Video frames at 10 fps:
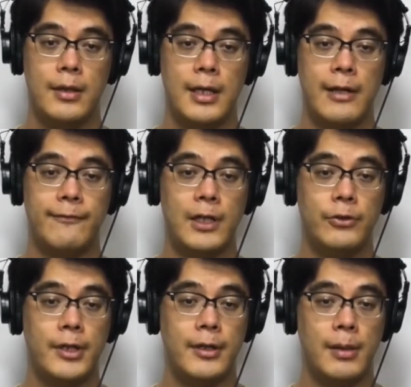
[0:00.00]
and
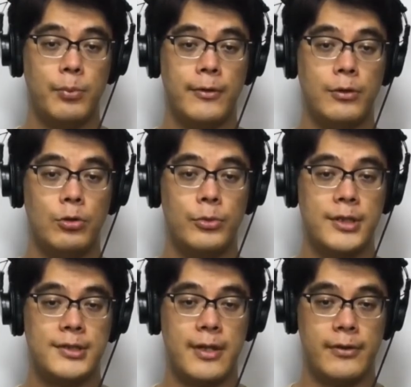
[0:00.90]
followed it up with
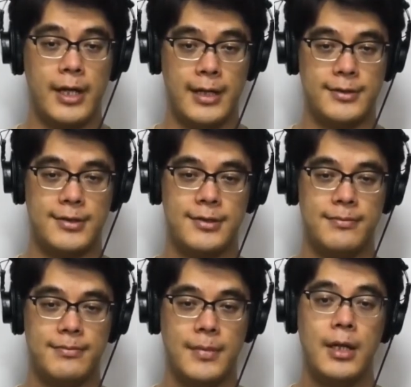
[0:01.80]
numerous other hits.
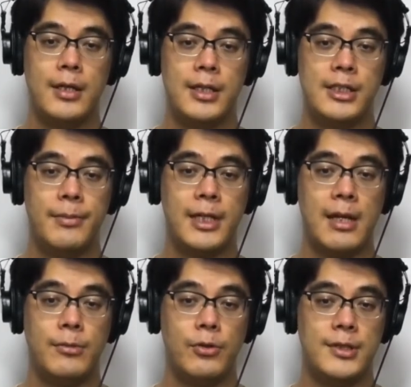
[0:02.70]
She
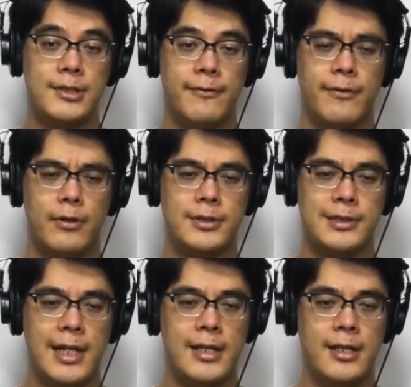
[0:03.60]
became known as the First
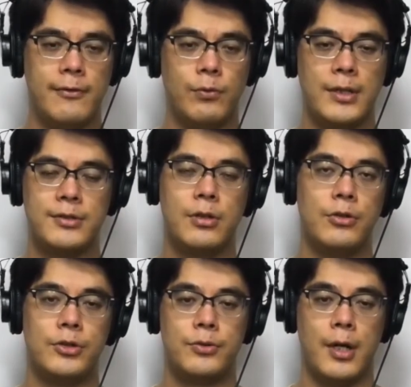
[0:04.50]
Lady of West
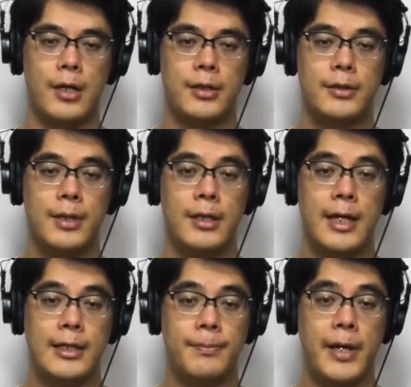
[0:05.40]
Coast rock,
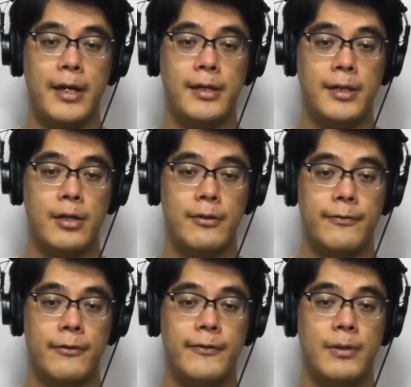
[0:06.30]
and a pioneer
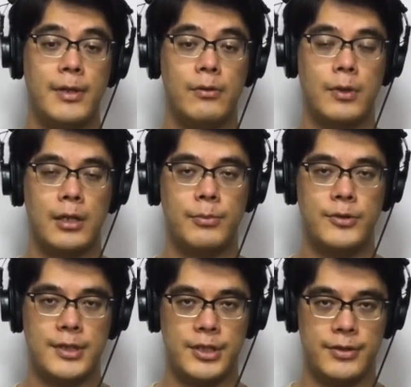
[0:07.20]
for female rock
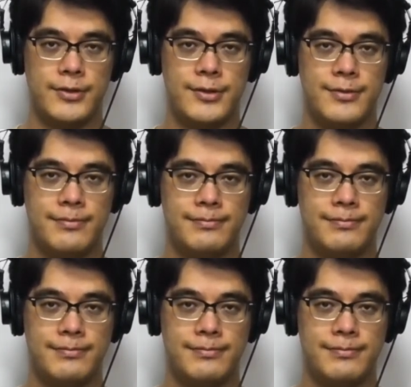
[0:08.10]
musicians.